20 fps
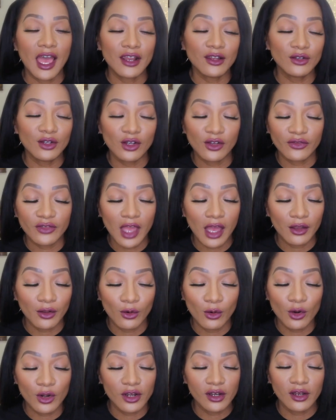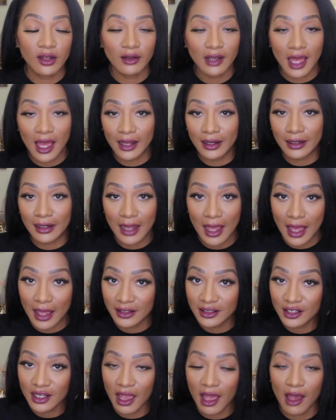I don't know if y'all can order it online or
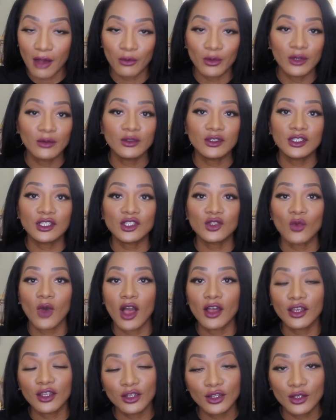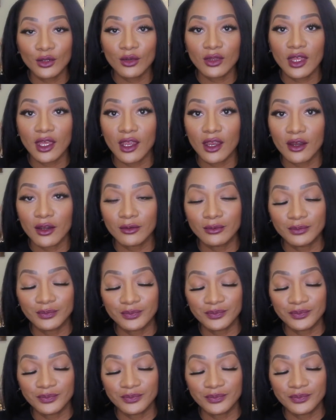not, child. We was just walking through there.